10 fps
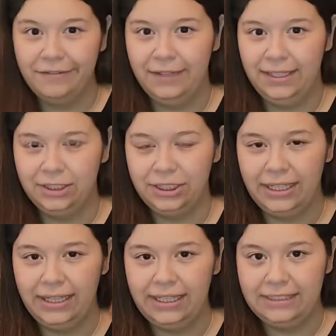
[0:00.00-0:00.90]
inch. I
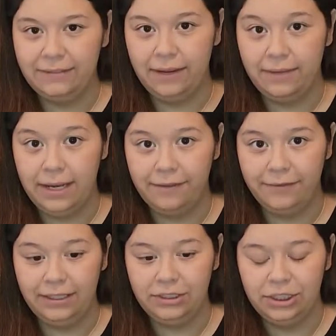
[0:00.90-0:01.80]
think he's
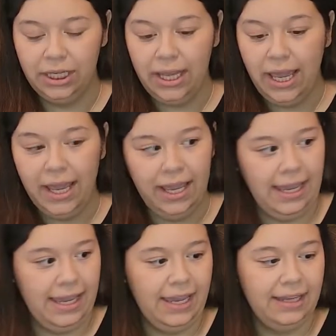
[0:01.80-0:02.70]
5.5 inch.
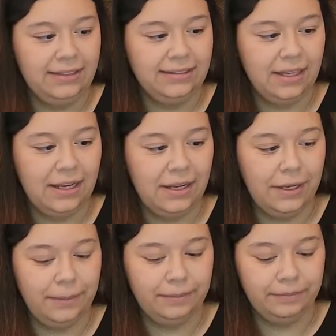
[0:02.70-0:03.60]
And
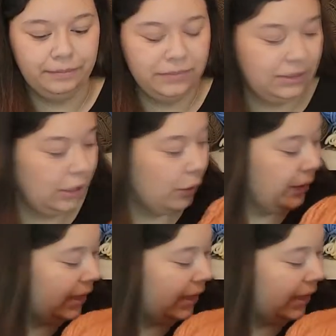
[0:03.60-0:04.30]
so